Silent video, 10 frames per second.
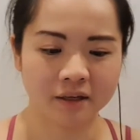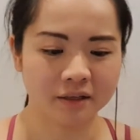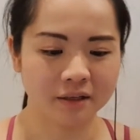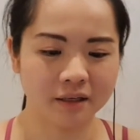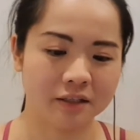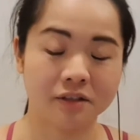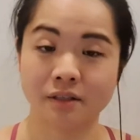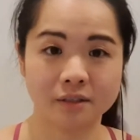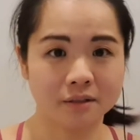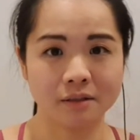
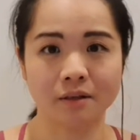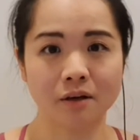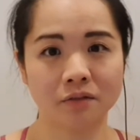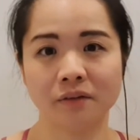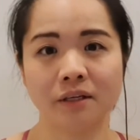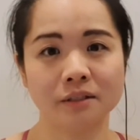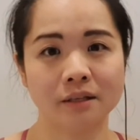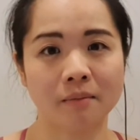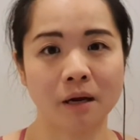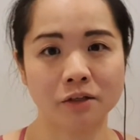there's a lot of things
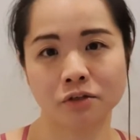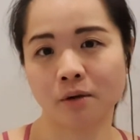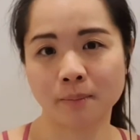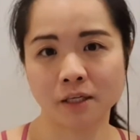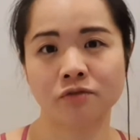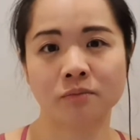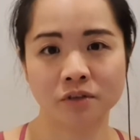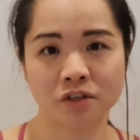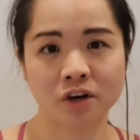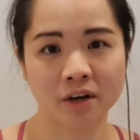that might stop us from
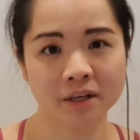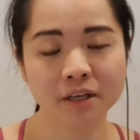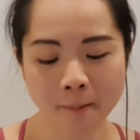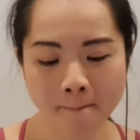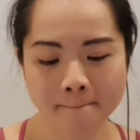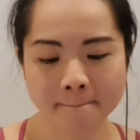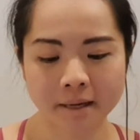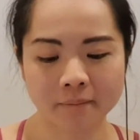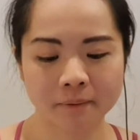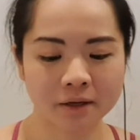starting.
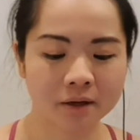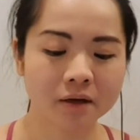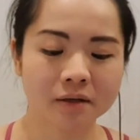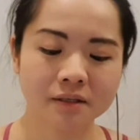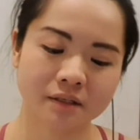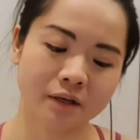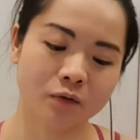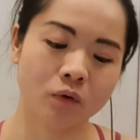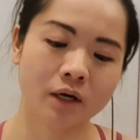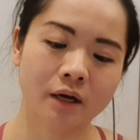But because her
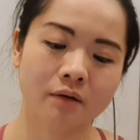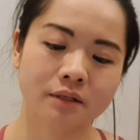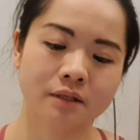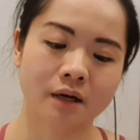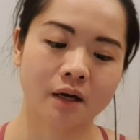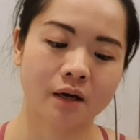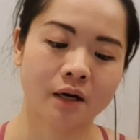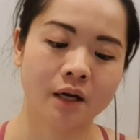workouts are,